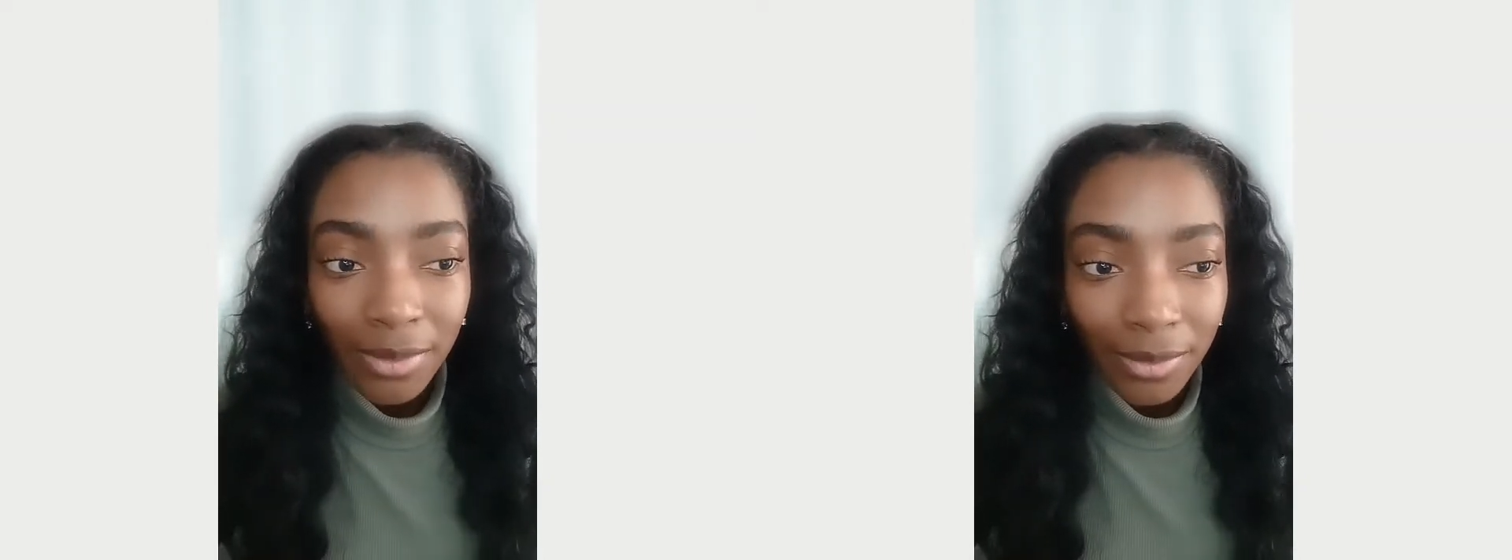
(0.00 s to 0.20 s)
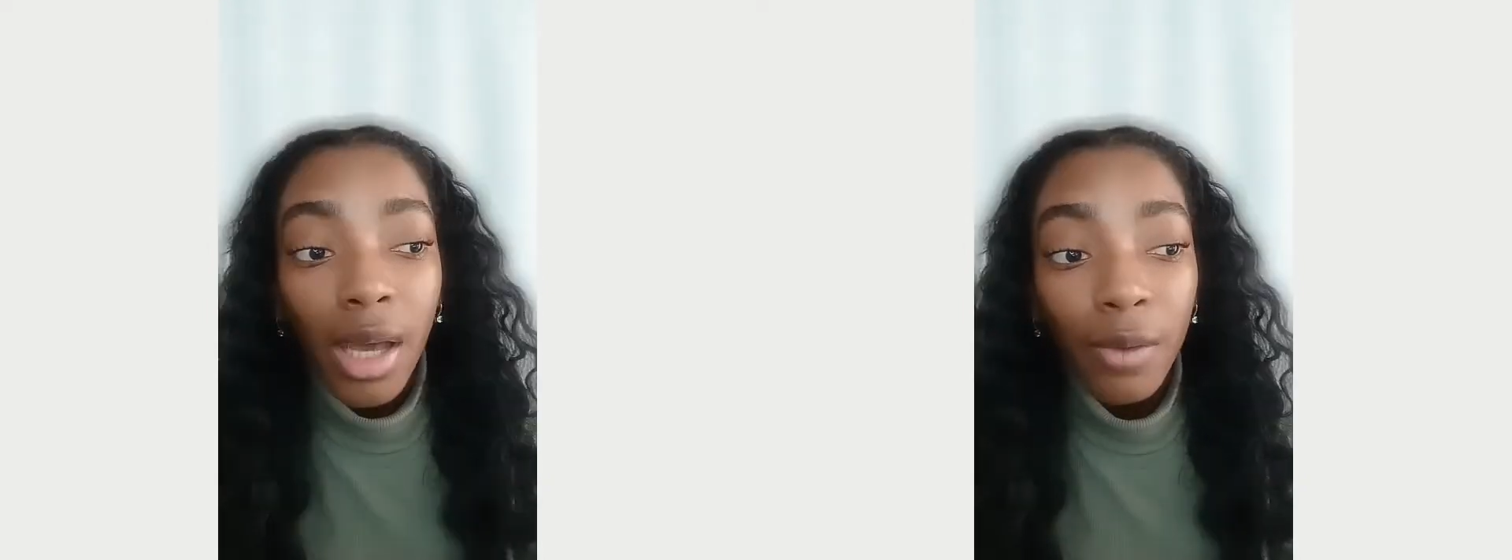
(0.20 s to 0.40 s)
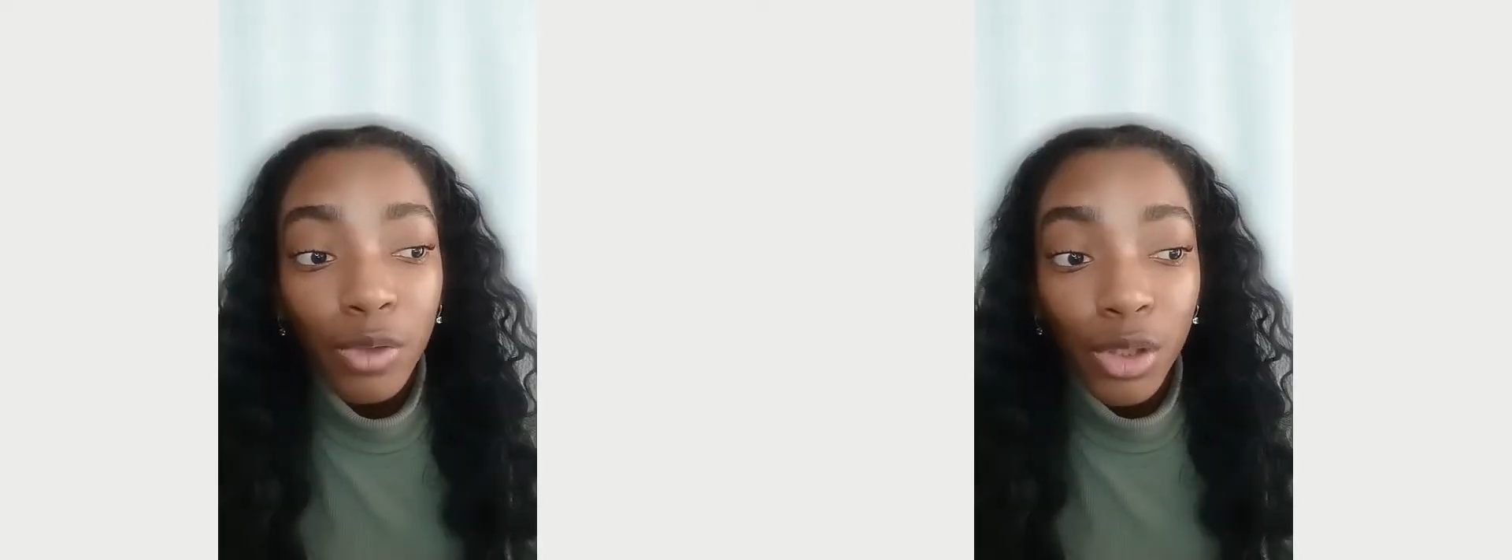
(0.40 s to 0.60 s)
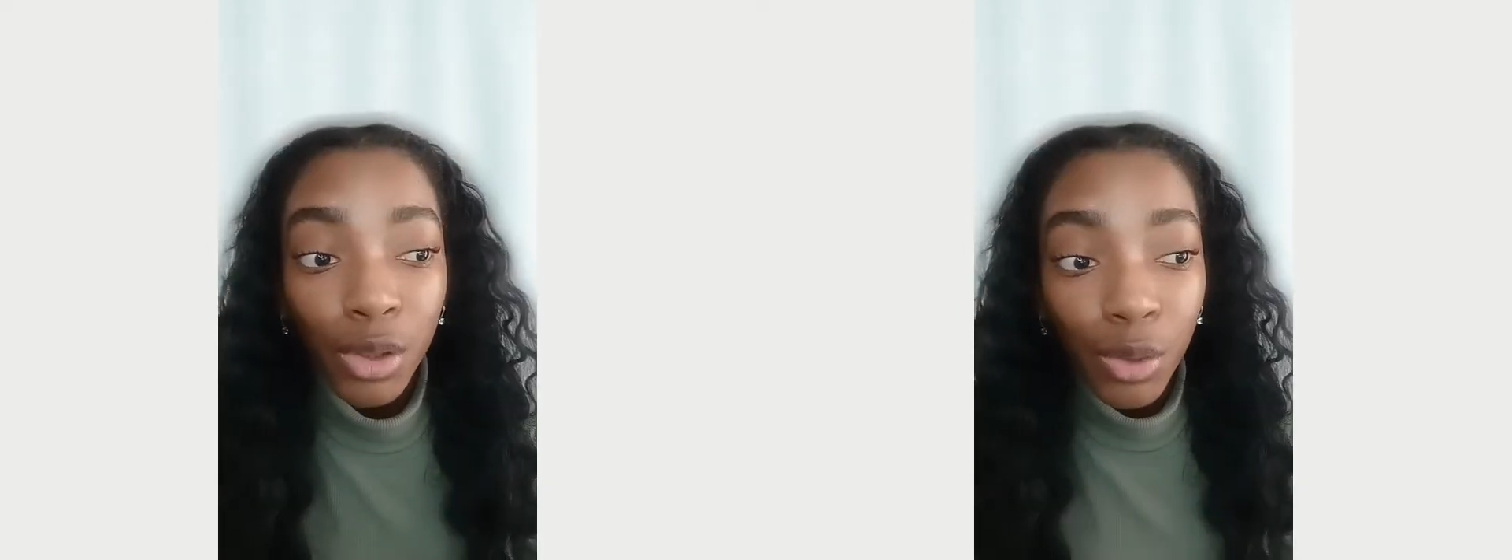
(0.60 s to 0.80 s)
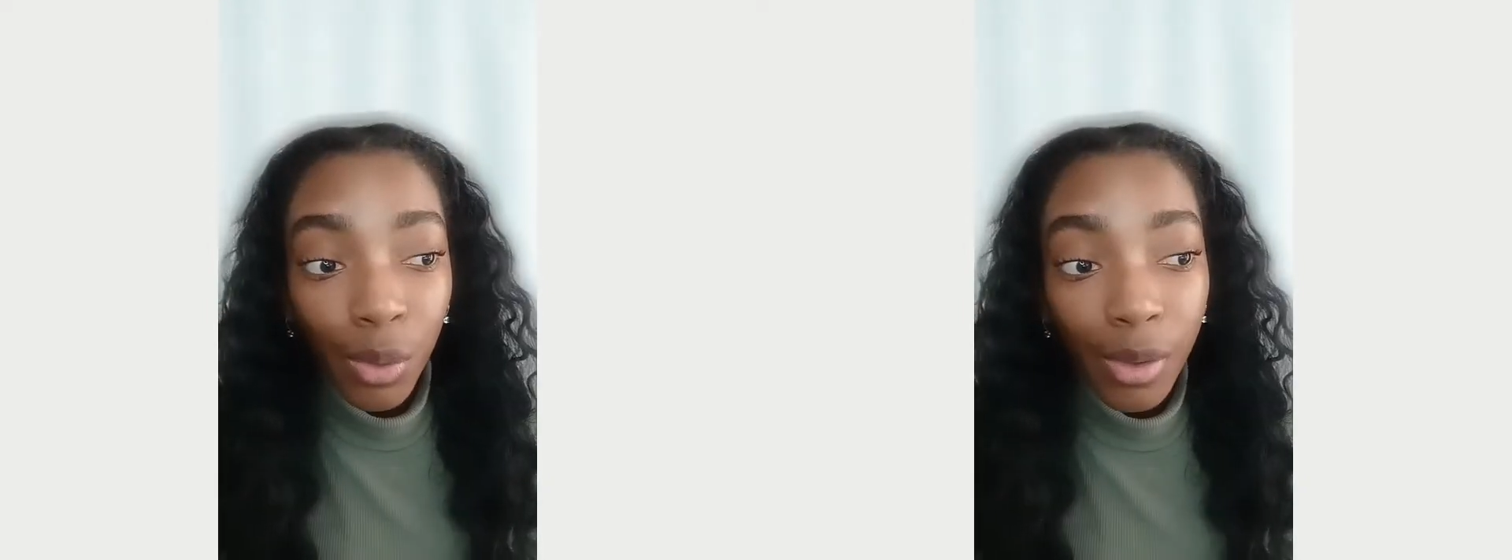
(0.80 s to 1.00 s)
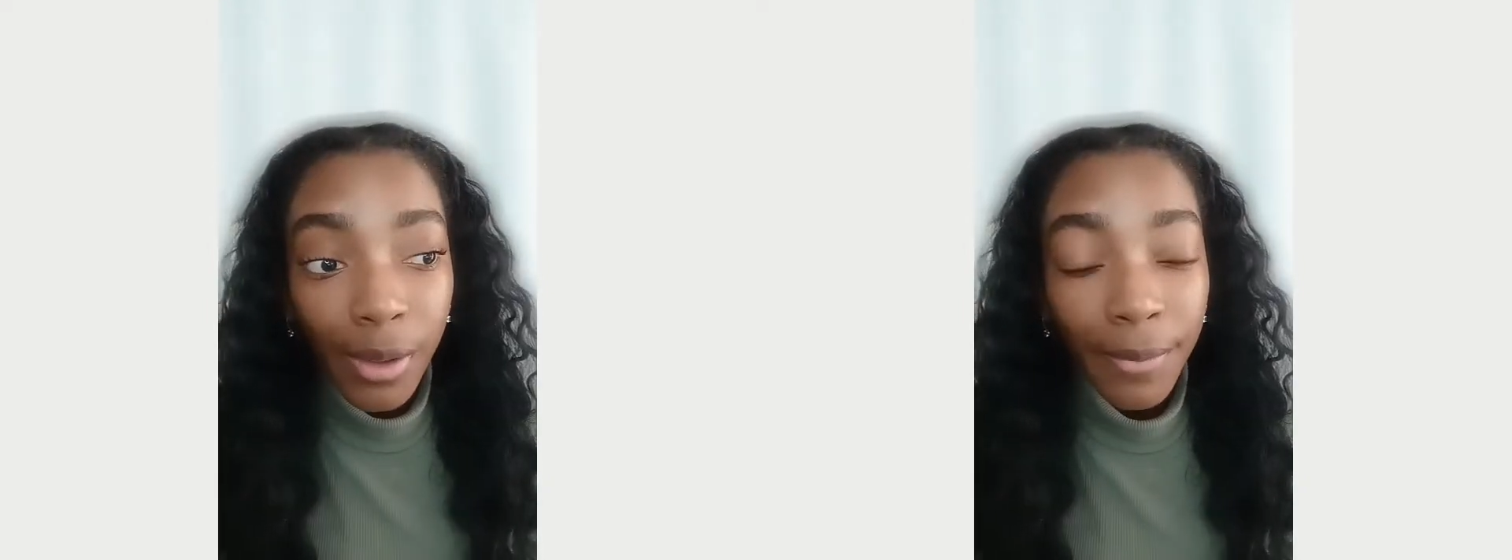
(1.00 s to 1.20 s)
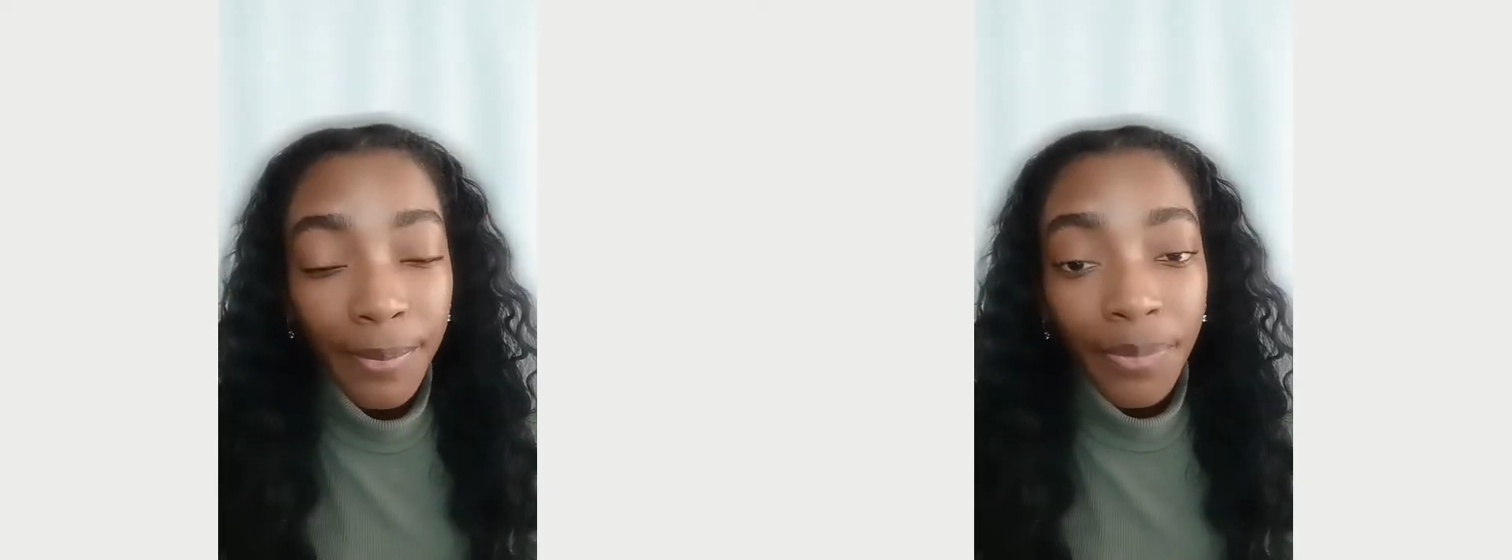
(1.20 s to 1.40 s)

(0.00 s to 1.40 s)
I was sure